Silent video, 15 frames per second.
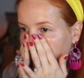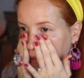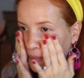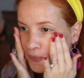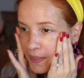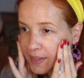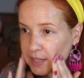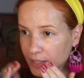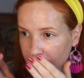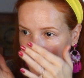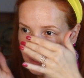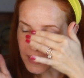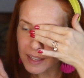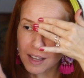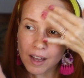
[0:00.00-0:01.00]
And
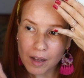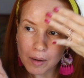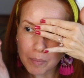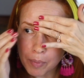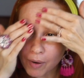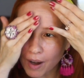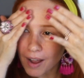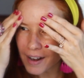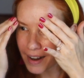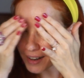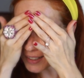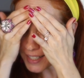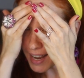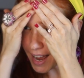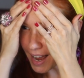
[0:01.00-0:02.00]
this
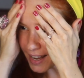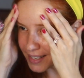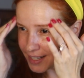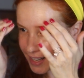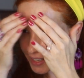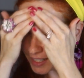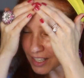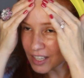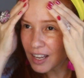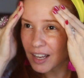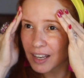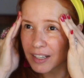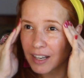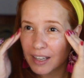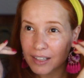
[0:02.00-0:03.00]
product has like
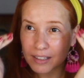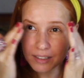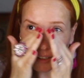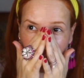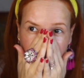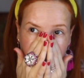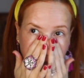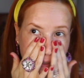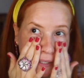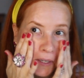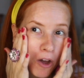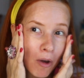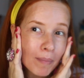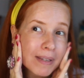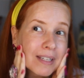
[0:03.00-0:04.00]
an
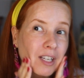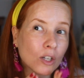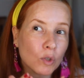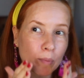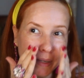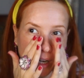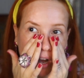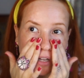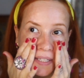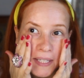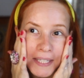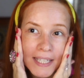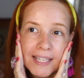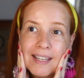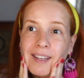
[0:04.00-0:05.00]

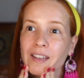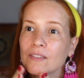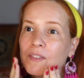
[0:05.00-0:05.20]
luminosity.